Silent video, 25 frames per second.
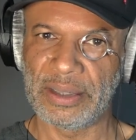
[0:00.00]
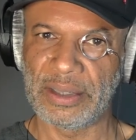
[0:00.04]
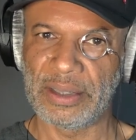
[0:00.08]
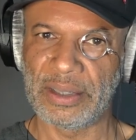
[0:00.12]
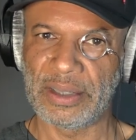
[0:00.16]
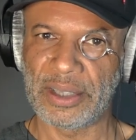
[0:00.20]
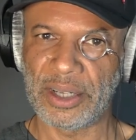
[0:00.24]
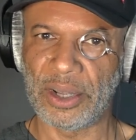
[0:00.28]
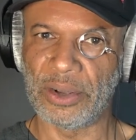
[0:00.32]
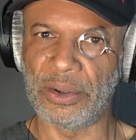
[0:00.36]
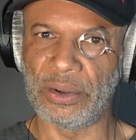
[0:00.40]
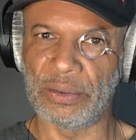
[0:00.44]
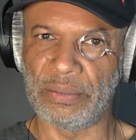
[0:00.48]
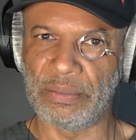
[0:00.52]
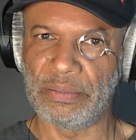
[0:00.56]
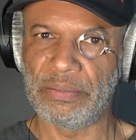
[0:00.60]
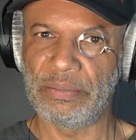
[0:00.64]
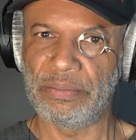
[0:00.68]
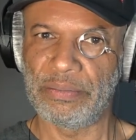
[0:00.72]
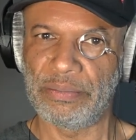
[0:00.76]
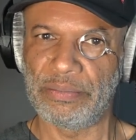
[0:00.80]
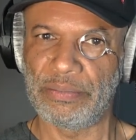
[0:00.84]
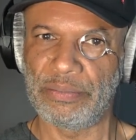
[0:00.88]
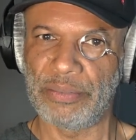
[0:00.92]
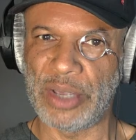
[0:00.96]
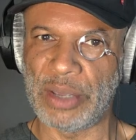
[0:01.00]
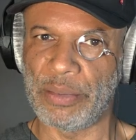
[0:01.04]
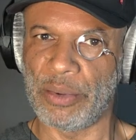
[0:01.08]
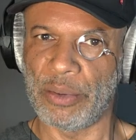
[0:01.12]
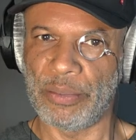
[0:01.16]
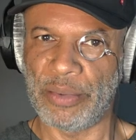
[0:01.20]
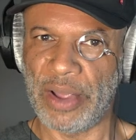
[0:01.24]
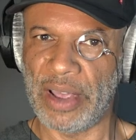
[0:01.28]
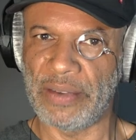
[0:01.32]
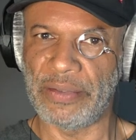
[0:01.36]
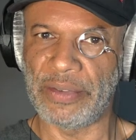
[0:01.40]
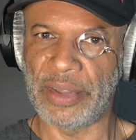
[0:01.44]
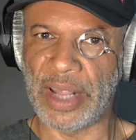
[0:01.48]
So be
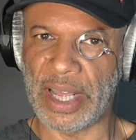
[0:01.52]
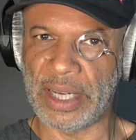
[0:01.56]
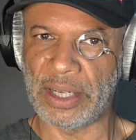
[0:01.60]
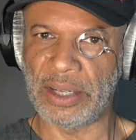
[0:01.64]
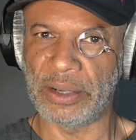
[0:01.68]
prepared for that.